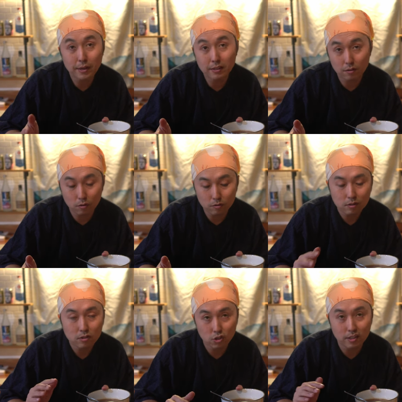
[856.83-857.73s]
make your own
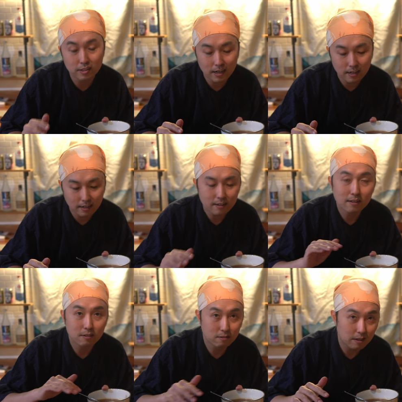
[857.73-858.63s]
turkey tare
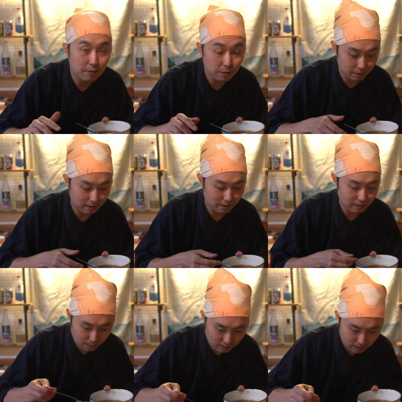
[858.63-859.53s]
graving with it.
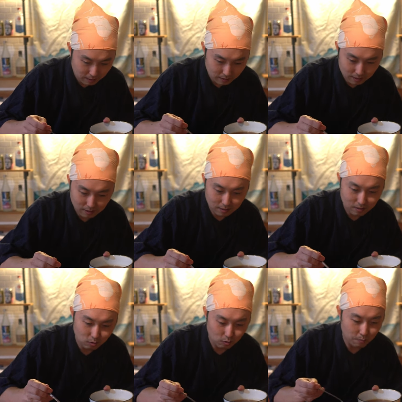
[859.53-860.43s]
this is just the
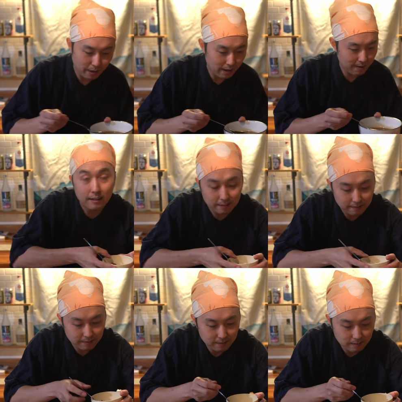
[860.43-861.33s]
store-bought and
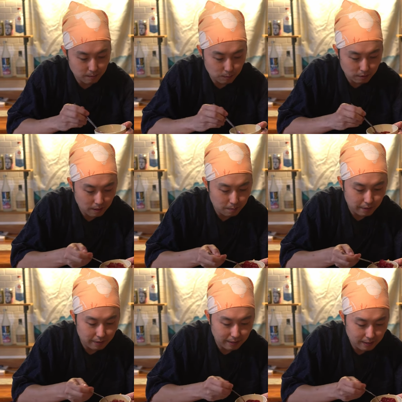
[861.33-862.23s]
some
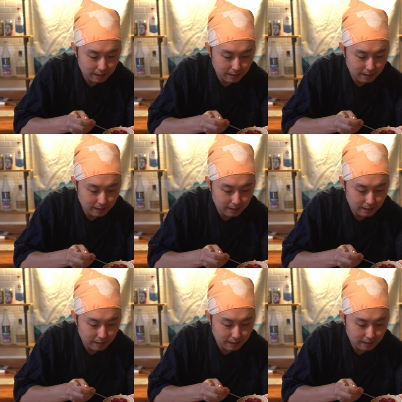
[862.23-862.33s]
cranberry